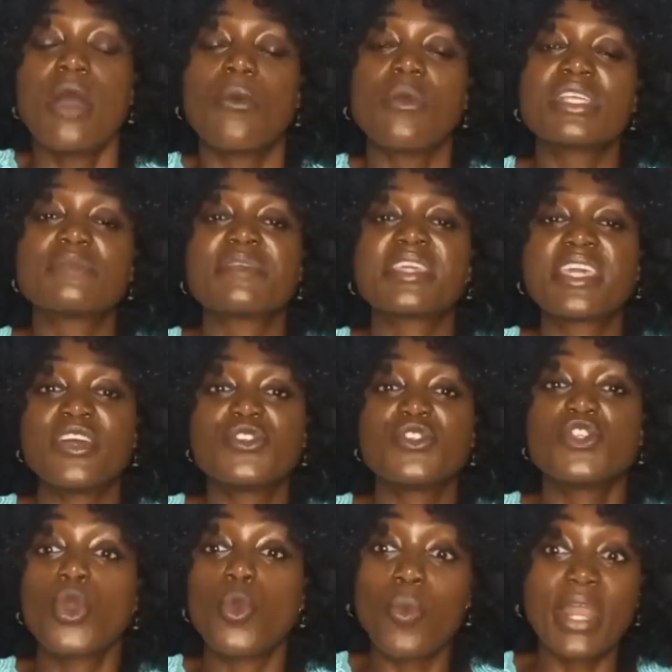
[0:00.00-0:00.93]
was because
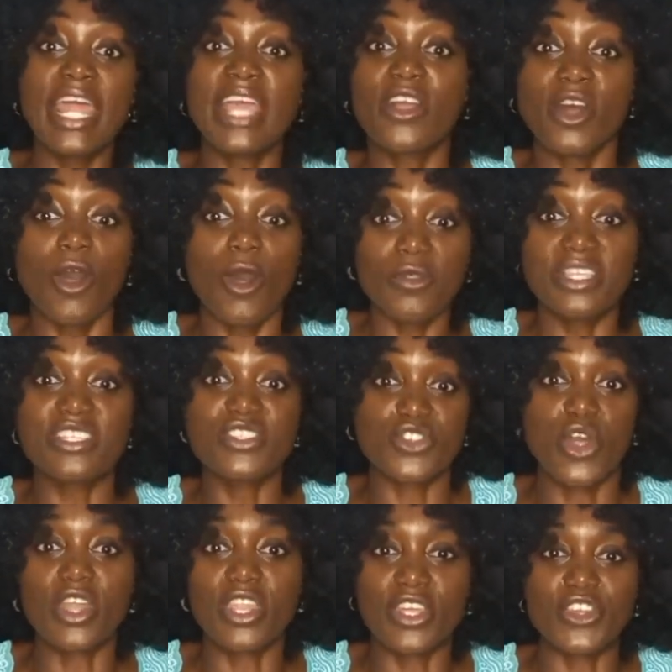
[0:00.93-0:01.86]
you know when i got all this
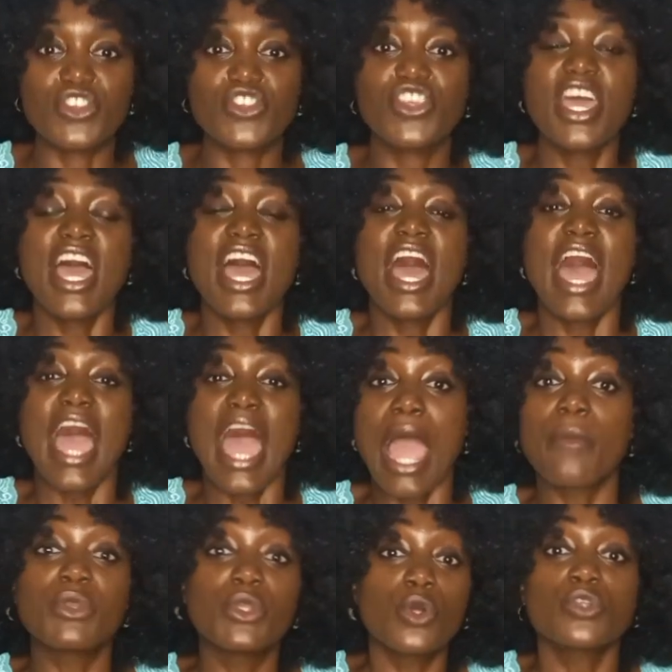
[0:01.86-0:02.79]
knowledge
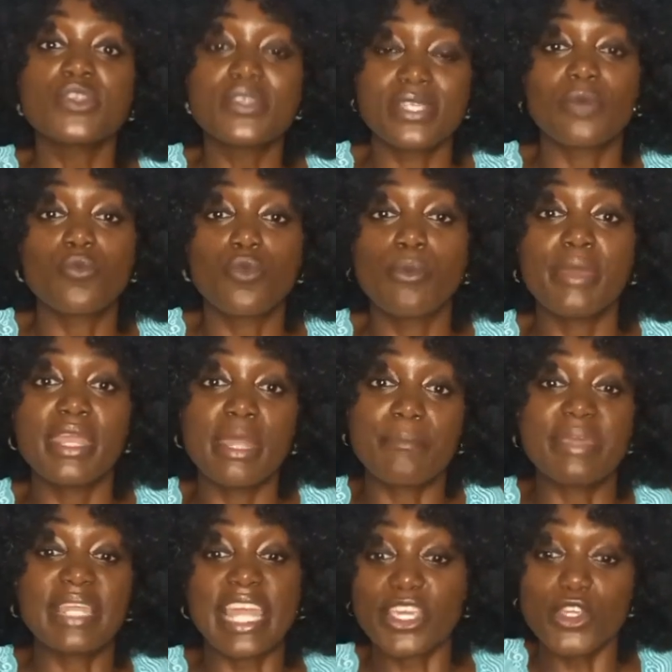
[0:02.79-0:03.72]
I would go to some woman
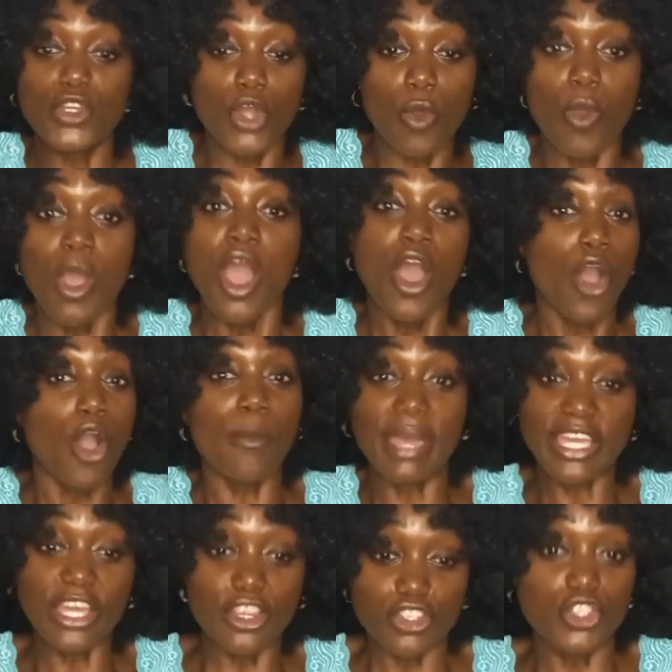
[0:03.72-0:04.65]
and be like, you know, oh
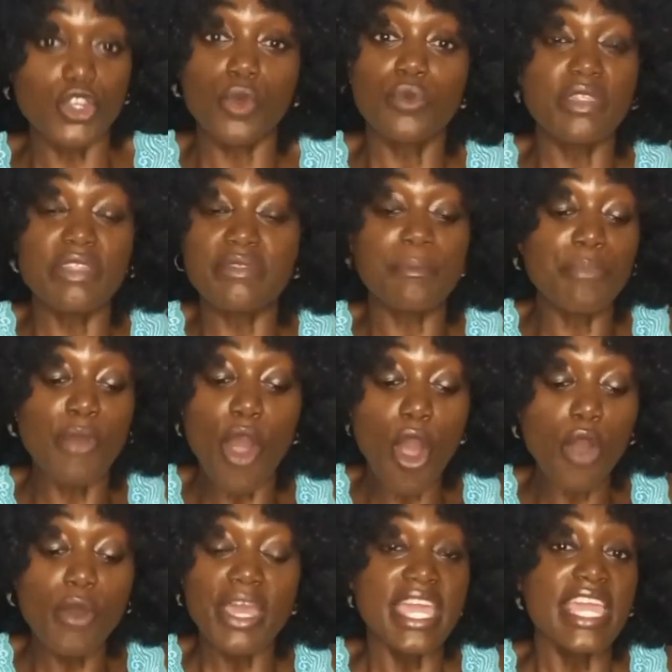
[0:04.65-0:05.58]
my gosh, you know,
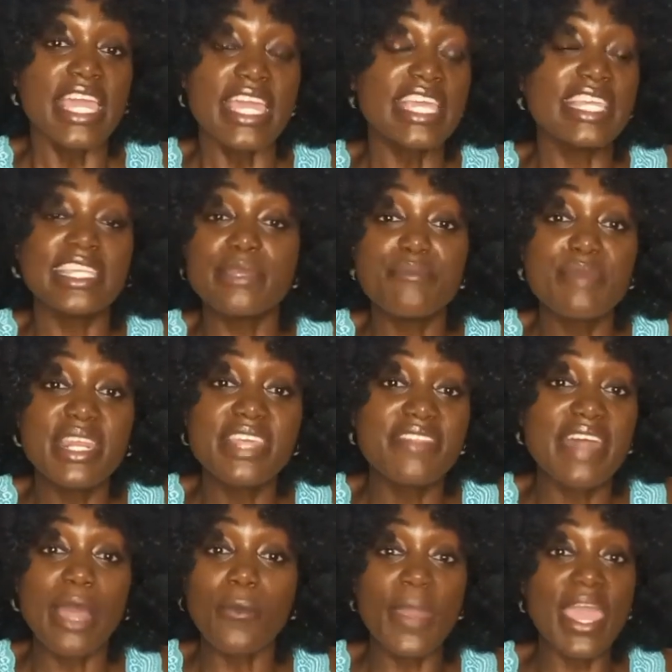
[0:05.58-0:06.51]
Paul, he didn't mean it
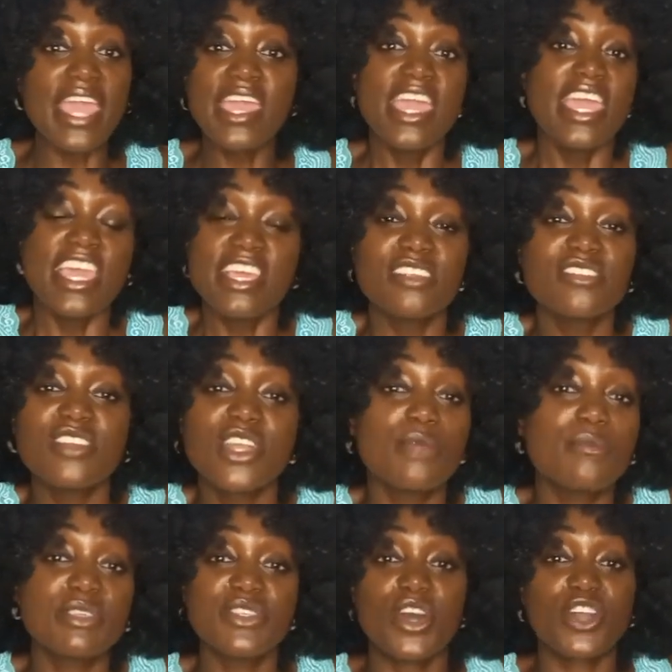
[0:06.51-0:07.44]
that way. He's not
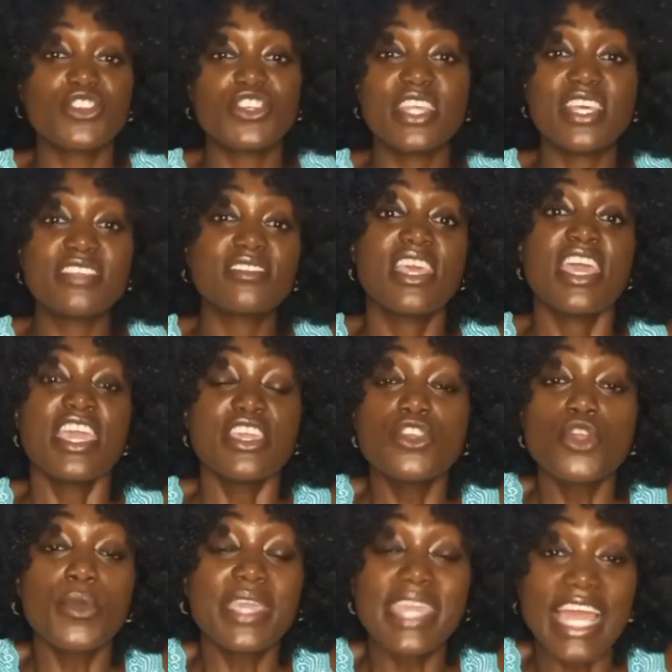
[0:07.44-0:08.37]
a misogynist.
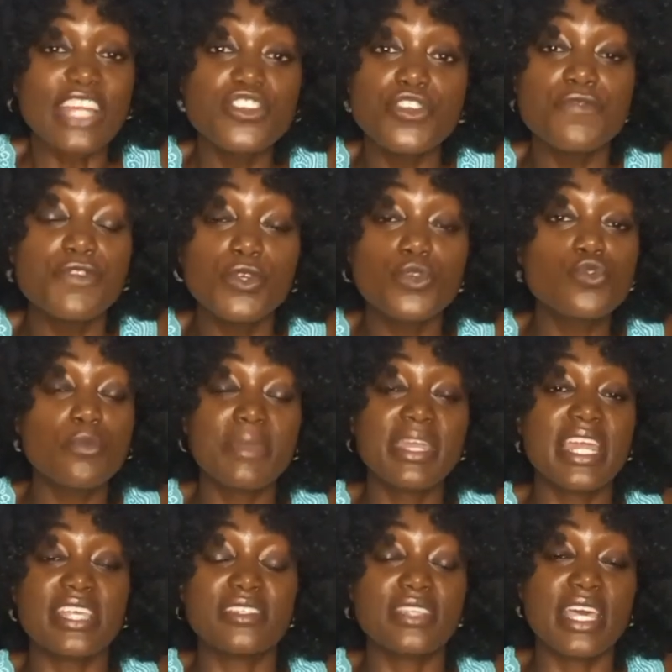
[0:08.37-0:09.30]
You know, he actually views
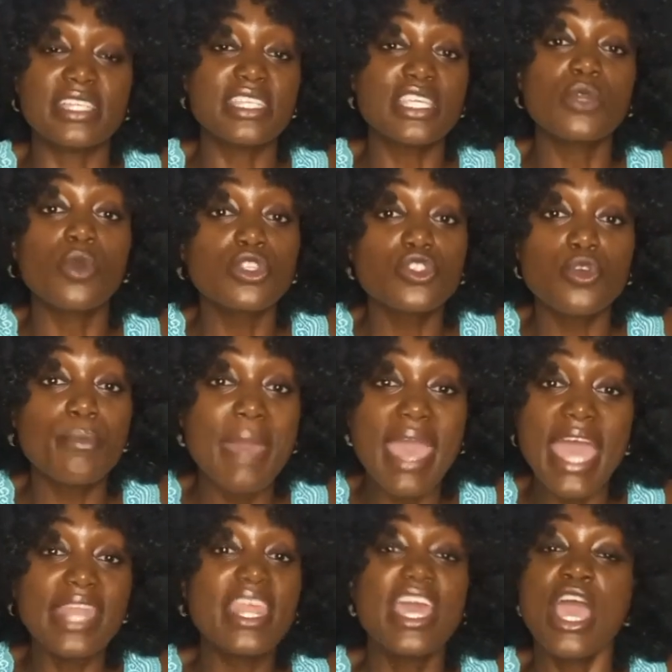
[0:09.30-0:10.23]
women as, as equal to
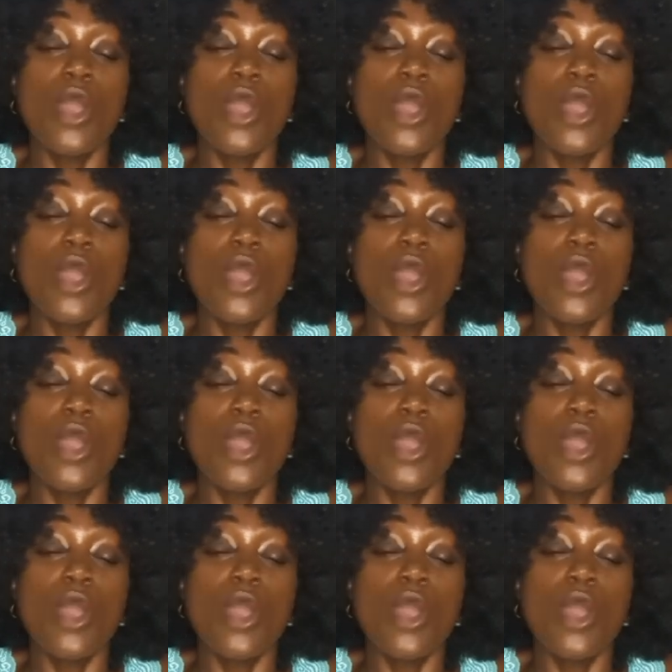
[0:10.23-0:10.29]
men.